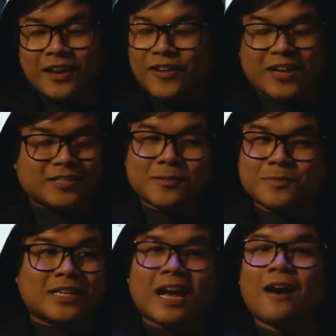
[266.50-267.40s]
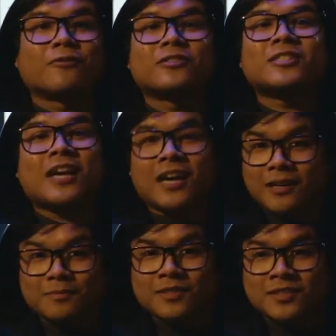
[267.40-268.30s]
I've asked him countless
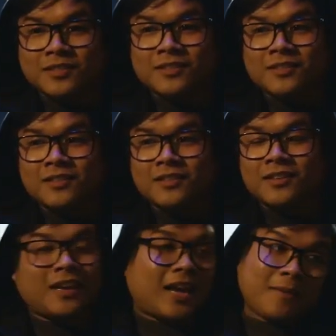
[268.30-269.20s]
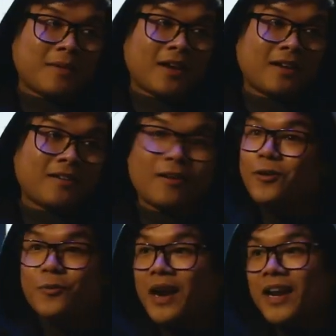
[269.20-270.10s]
times, hey man, are
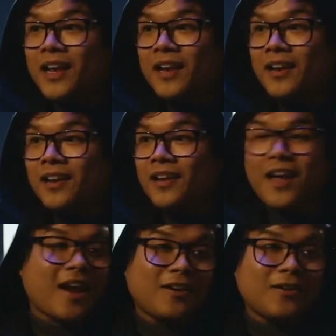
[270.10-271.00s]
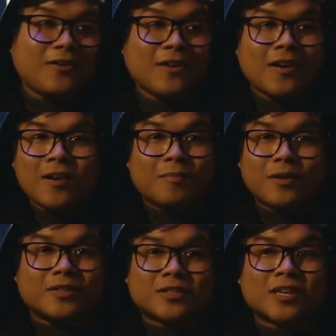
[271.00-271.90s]
you ready? Hey dude.
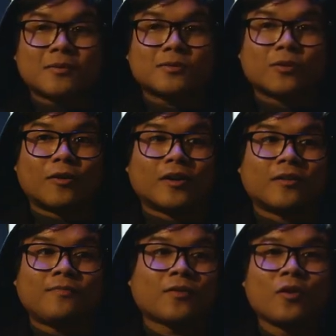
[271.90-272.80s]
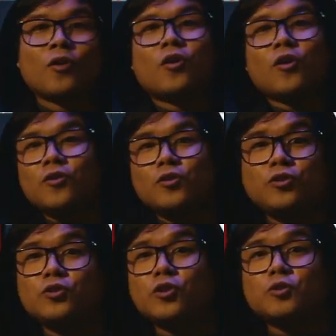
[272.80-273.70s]
But he just keeps going,
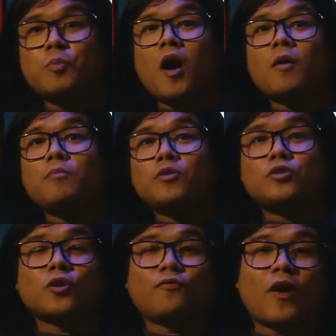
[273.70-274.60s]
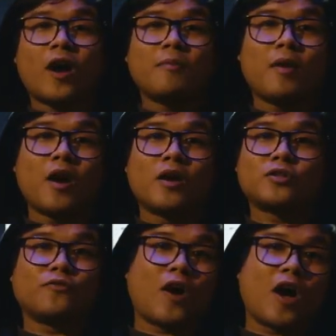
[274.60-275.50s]
this is the spot. This is a vibe, man.
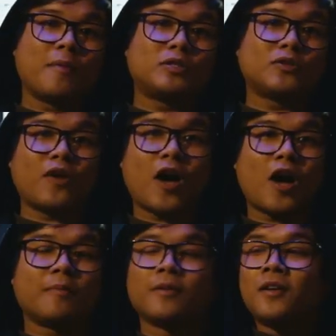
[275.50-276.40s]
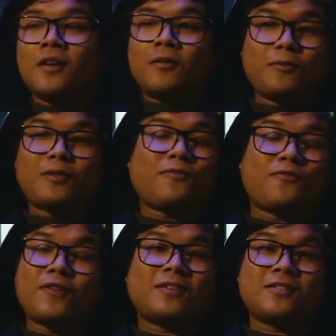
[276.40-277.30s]
It's a vibe. It's a vibe. What the
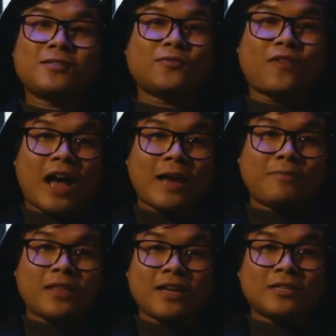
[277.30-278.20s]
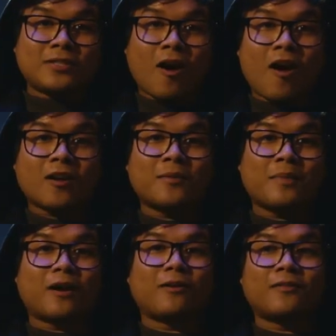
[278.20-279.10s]
fuck's this vibe thing he's talking
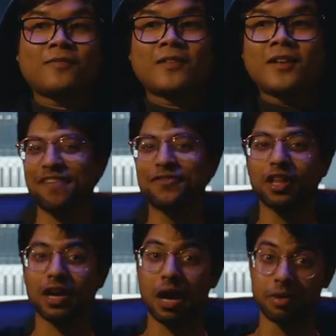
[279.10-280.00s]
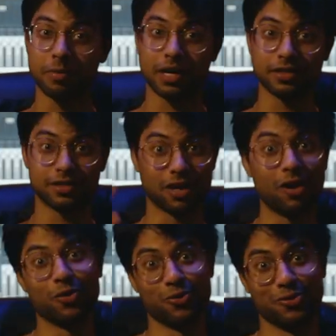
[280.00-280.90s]
about? I feel like I'm in my
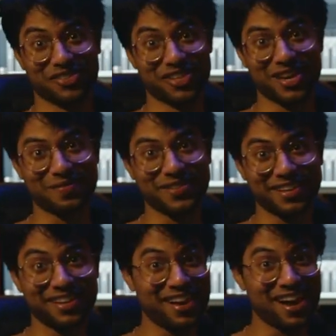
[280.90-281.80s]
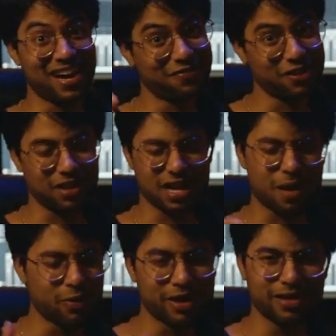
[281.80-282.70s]
zone. You know what I mean? I feel like
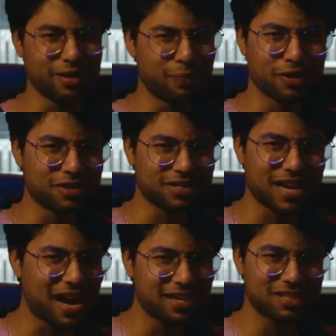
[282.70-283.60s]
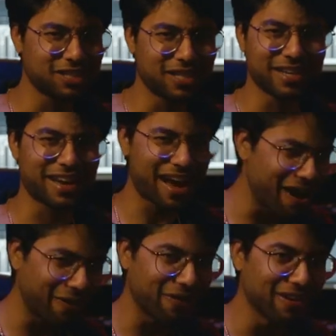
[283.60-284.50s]
I'm ready to put this hot shit
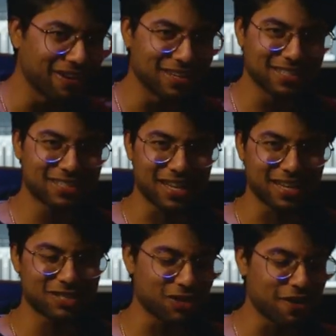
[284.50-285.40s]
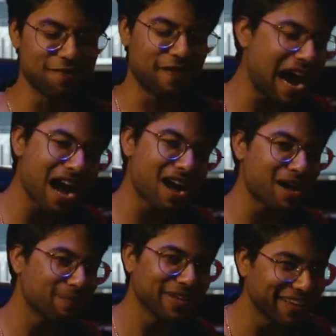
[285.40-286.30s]
out. It's like straight
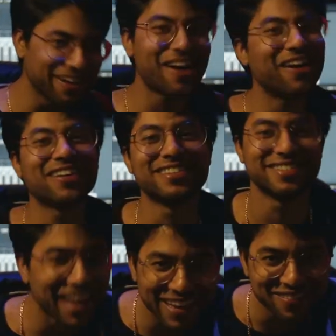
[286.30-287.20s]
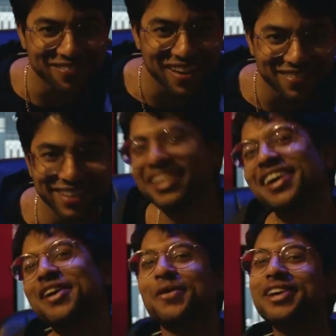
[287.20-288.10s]
vibing all day, baby.
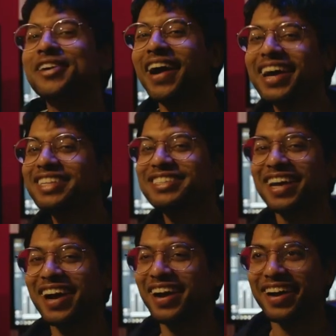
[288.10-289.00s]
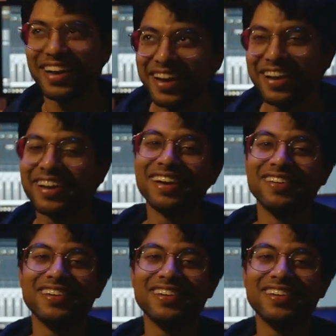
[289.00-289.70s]
We crazy out here.